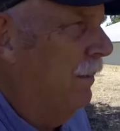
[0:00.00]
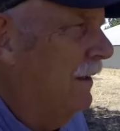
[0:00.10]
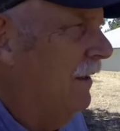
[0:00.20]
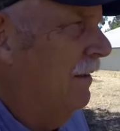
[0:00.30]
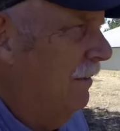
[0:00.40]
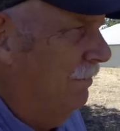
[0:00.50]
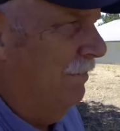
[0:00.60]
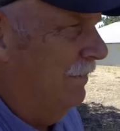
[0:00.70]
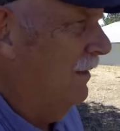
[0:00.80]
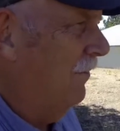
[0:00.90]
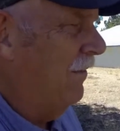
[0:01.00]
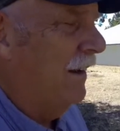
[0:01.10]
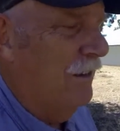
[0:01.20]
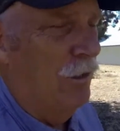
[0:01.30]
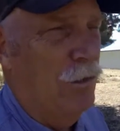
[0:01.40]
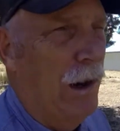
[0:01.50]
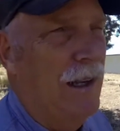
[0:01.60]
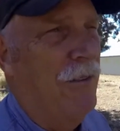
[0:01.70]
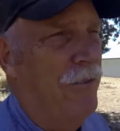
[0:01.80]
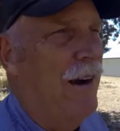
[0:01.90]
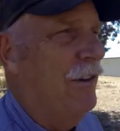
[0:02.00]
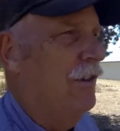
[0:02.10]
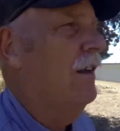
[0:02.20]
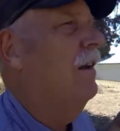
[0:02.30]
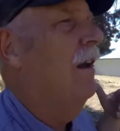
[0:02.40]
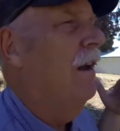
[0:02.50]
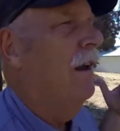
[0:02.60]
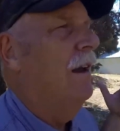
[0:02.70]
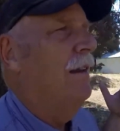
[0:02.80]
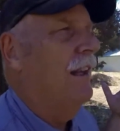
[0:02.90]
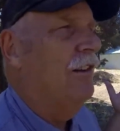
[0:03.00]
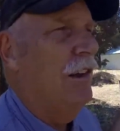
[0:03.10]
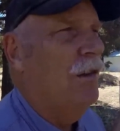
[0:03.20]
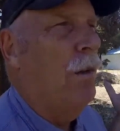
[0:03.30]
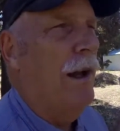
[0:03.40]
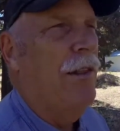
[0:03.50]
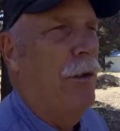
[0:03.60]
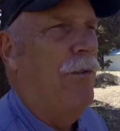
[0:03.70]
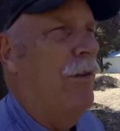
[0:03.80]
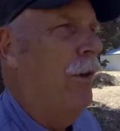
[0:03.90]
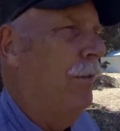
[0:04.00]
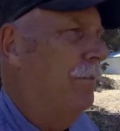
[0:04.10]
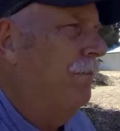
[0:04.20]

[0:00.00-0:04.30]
but they're trying to function. They just want their food.